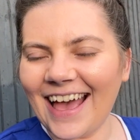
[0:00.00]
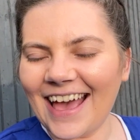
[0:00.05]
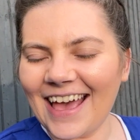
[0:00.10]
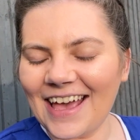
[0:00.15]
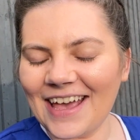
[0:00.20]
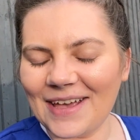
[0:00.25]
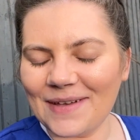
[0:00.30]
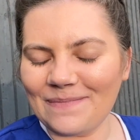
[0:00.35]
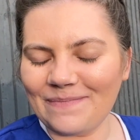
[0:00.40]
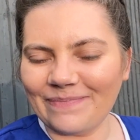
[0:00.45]

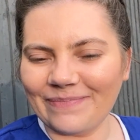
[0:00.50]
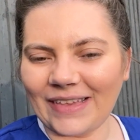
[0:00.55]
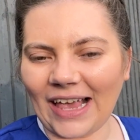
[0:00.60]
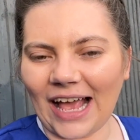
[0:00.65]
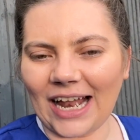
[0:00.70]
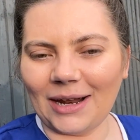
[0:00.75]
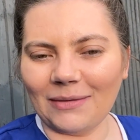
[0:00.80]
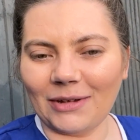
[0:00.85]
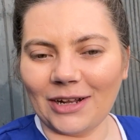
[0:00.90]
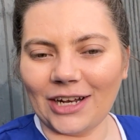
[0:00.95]
And
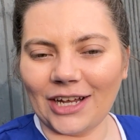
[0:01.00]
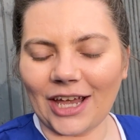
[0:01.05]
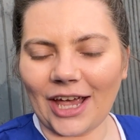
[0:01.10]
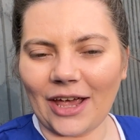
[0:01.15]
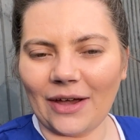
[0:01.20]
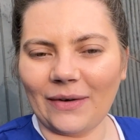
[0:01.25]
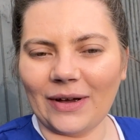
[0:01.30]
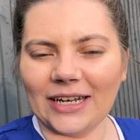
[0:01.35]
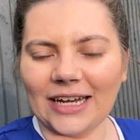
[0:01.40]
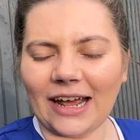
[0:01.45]
I'm gonna
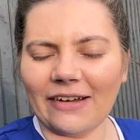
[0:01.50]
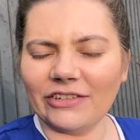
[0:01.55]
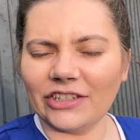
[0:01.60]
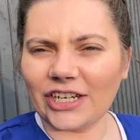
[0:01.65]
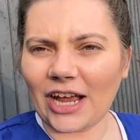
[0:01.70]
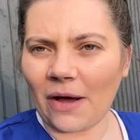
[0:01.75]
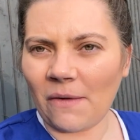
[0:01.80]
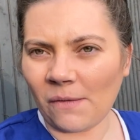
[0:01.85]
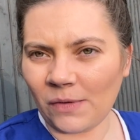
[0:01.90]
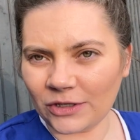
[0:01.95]
go and have a
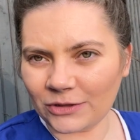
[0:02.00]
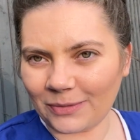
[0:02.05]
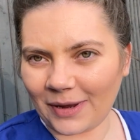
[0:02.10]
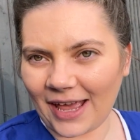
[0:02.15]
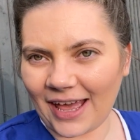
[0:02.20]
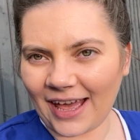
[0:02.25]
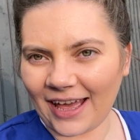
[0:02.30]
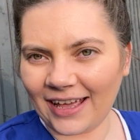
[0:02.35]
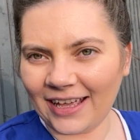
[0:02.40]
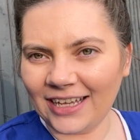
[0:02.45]
shower, wash my
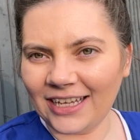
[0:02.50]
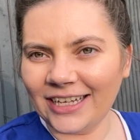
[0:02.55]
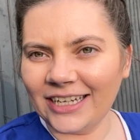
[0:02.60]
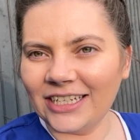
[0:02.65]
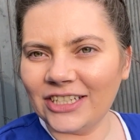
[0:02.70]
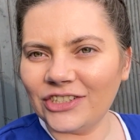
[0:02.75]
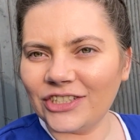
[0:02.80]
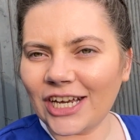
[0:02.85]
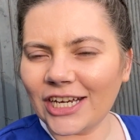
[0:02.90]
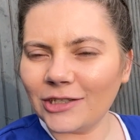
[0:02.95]
hair,
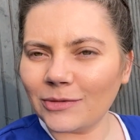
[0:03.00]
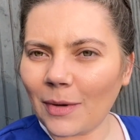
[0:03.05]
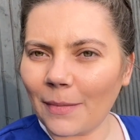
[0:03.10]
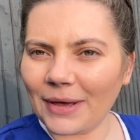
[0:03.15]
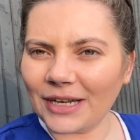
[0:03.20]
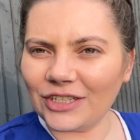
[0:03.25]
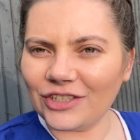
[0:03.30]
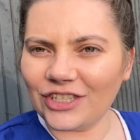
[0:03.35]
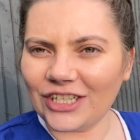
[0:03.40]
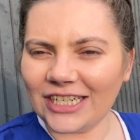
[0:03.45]
change my
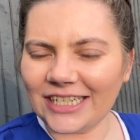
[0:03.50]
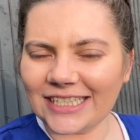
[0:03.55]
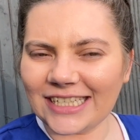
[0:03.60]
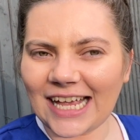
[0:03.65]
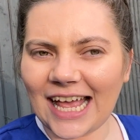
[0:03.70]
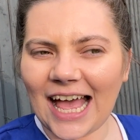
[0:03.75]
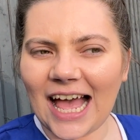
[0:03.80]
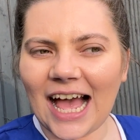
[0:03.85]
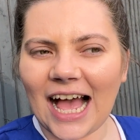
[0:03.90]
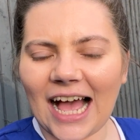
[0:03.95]
bed
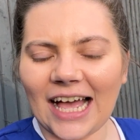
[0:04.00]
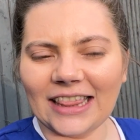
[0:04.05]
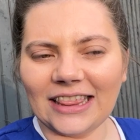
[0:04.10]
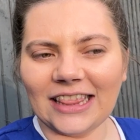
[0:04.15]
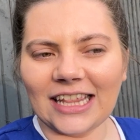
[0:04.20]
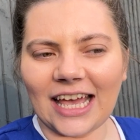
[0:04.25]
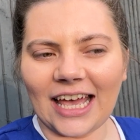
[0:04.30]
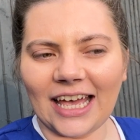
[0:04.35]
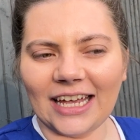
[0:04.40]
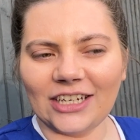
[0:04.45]
sheets,
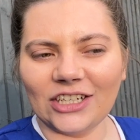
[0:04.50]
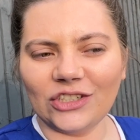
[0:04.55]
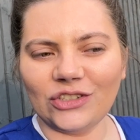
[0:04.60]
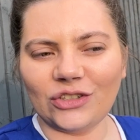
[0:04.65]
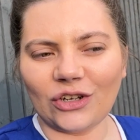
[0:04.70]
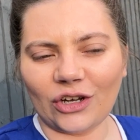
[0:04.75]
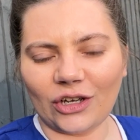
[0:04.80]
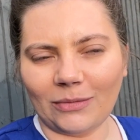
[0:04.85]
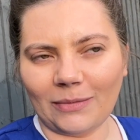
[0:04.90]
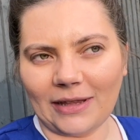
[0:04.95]
and then
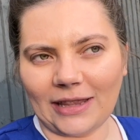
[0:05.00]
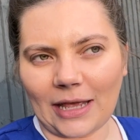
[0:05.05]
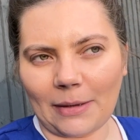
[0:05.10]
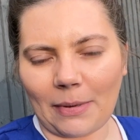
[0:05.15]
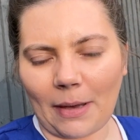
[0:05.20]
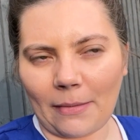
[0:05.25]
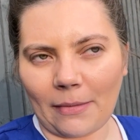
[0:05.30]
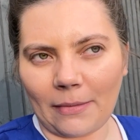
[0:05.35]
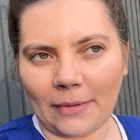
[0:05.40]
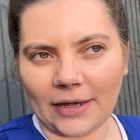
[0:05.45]
document
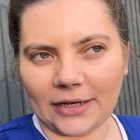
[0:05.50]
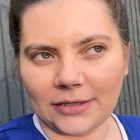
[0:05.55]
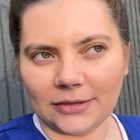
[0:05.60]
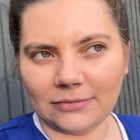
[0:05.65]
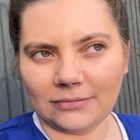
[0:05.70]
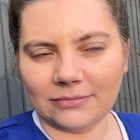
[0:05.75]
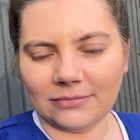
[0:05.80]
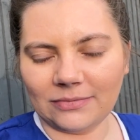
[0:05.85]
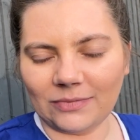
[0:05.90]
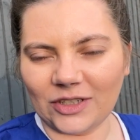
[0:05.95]
their pebble pad,
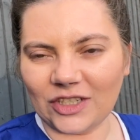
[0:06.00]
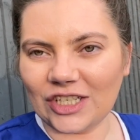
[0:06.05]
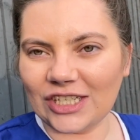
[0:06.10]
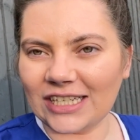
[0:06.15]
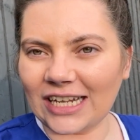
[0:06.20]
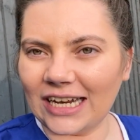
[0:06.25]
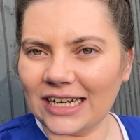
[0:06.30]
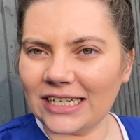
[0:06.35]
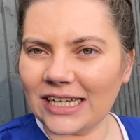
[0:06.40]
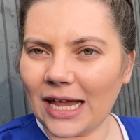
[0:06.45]
which
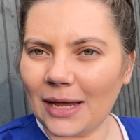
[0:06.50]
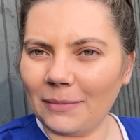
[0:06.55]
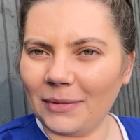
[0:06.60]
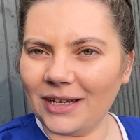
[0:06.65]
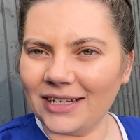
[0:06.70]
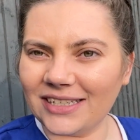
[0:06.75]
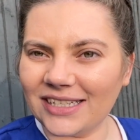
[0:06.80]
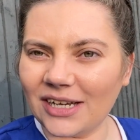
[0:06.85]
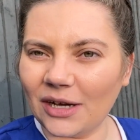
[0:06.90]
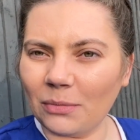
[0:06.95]
is going to take
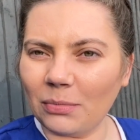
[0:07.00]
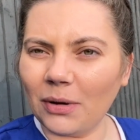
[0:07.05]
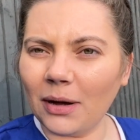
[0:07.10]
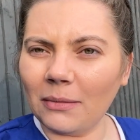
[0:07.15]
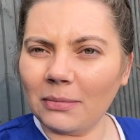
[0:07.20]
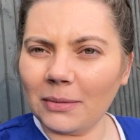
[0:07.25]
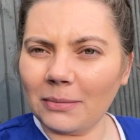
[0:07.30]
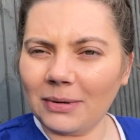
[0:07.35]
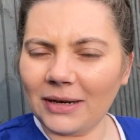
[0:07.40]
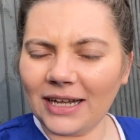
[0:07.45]
me until
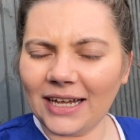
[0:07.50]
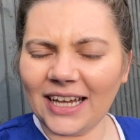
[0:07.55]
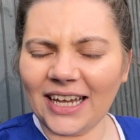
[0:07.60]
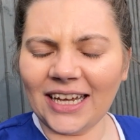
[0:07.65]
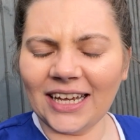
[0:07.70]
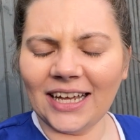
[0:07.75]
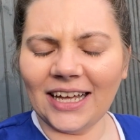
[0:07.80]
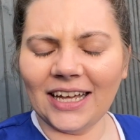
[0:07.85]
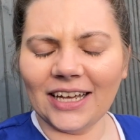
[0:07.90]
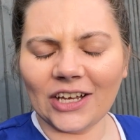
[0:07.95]

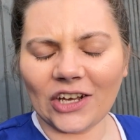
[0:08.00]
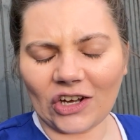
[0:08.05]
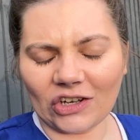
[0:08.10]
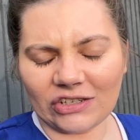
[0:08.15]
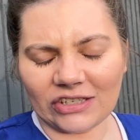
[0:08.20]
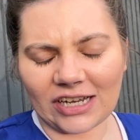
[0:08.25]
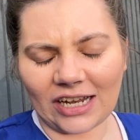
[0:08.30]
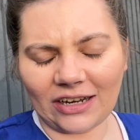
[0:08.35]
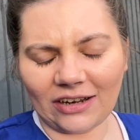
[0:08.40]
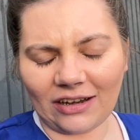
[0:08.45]
probably
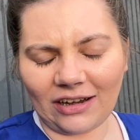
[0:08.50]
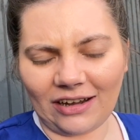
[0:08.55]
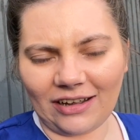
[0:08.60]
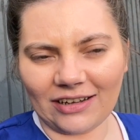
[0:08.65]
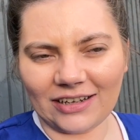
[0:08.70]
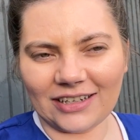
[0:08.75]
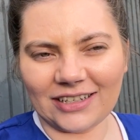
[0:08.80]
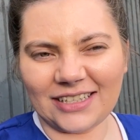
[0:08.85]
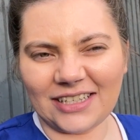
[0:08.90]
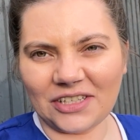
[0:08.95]
gone 10
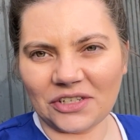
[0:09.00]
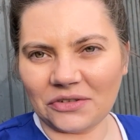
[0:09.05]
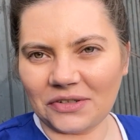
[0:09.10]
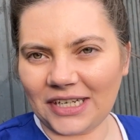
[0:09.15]
o'clock because it's